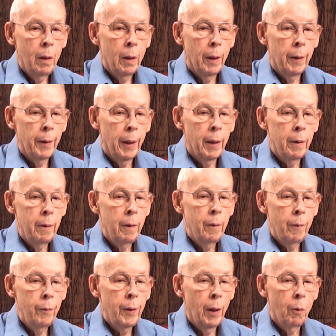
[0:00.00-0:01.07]
and
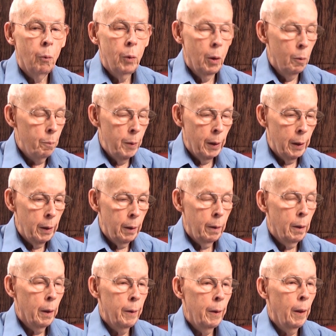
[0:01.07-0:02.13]
then there will be,
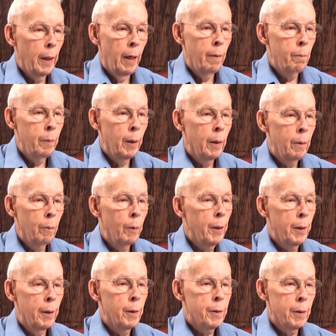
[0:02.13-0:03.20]
and there have been,
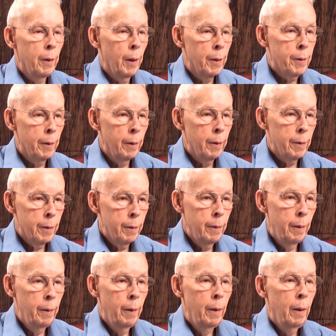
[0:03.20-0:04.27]
radiation incidents.
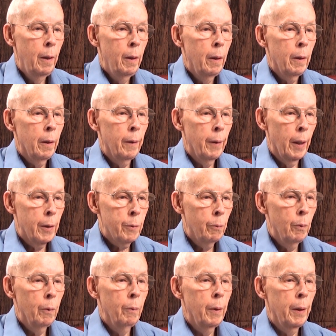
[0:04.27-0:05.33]
And that's
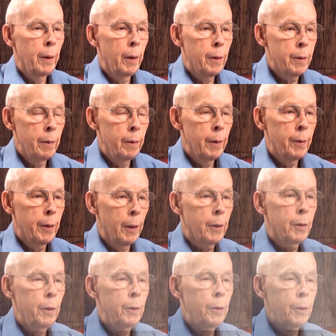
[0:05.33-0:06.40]
where radiation
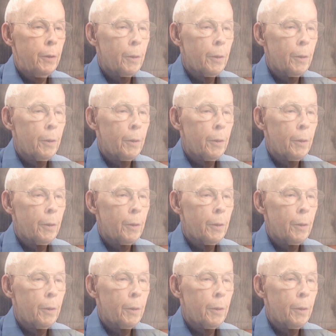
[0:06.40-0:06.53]
detection is